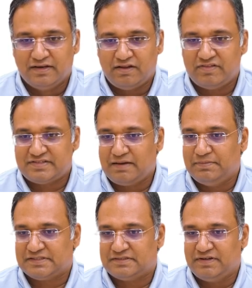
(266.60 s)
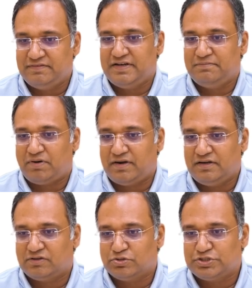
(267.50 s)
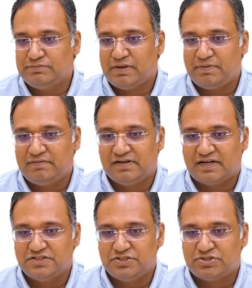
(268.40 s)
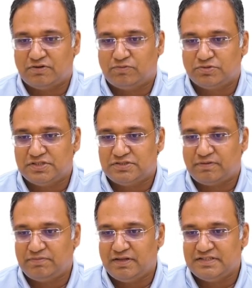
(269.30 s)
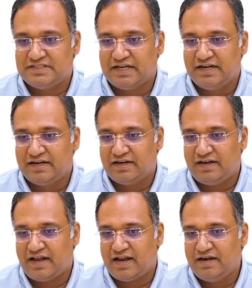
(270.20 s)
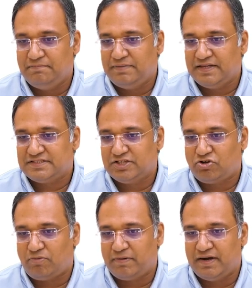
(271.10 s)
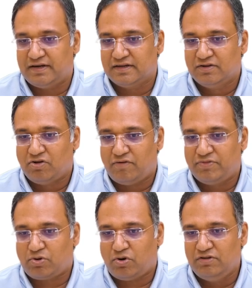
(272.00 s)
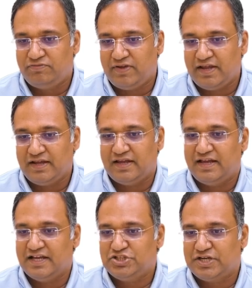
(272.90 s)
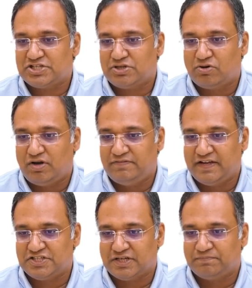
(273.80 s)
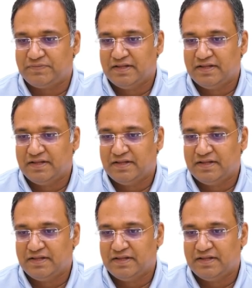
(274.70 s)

Now, the syllabus, very, very important. The question paper will consist of questions from the general and basic component of the qualifying educational qualification.